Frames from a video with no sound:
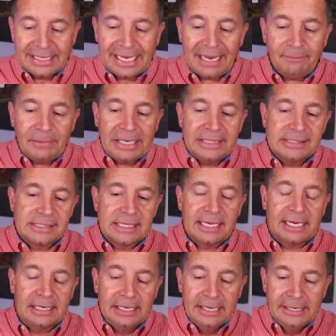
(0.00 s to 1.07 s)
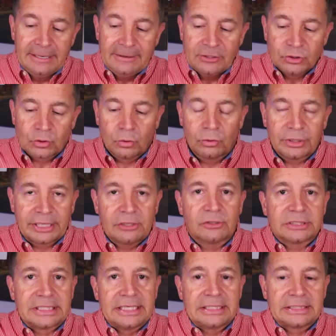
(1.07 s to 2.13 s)
that means that school
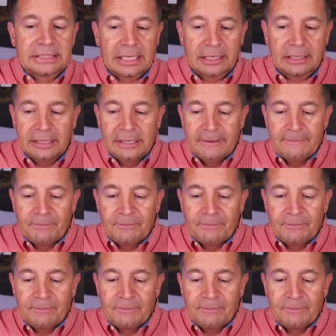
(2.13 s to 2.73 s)
leaders need to